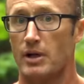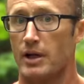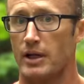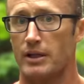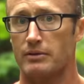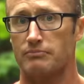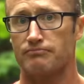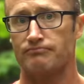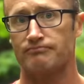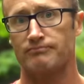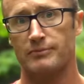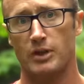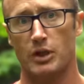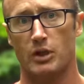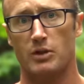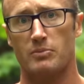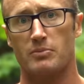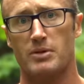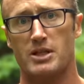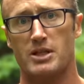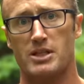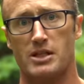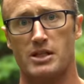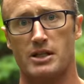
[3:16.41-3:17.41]
and you're
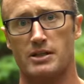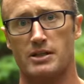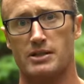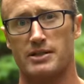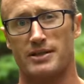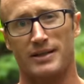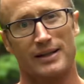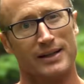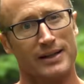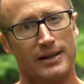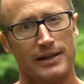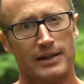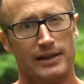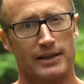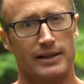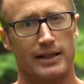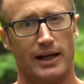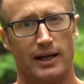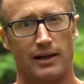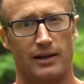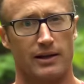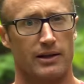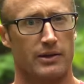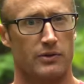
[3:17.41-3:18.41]
in business.
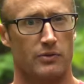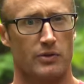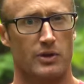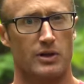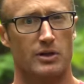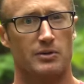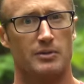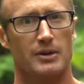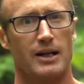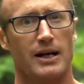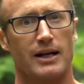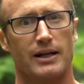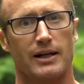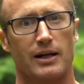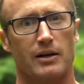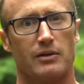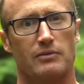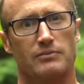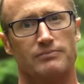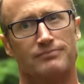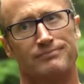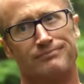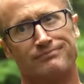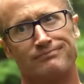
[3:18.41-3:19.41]
Kind of like 300 blackout,